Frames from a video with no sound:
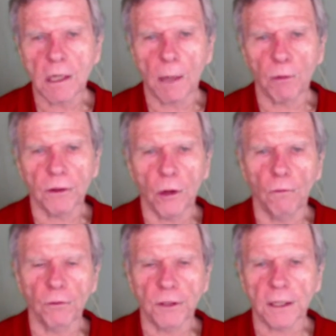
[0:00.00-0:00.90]
I'm with
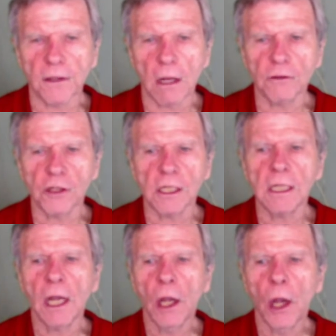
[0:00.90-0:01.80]
GoFor
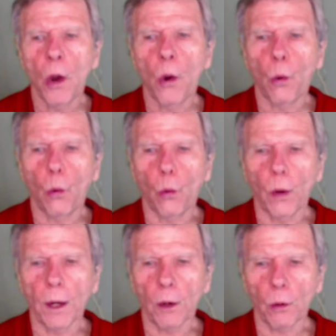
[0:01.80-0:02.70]
Technology,
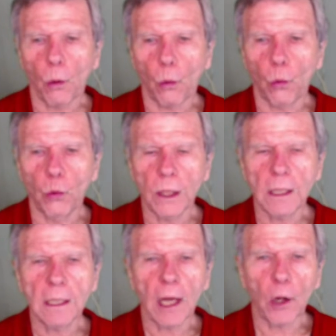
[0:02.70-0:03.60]
where
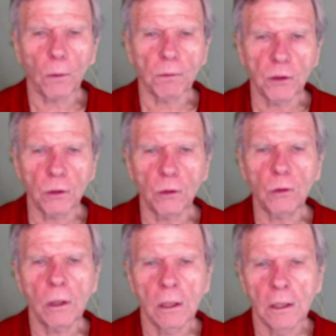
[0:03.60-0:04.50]
we help
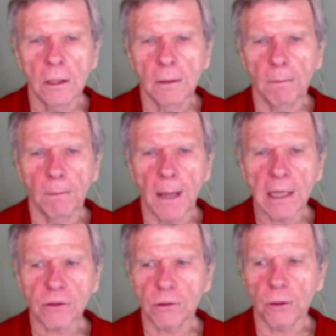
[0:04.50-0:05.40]
you
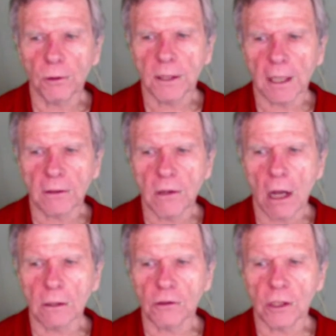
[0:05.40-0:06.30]
master your
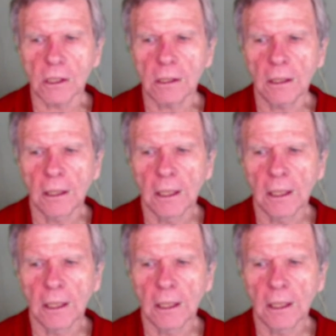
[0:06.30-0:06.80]
technology,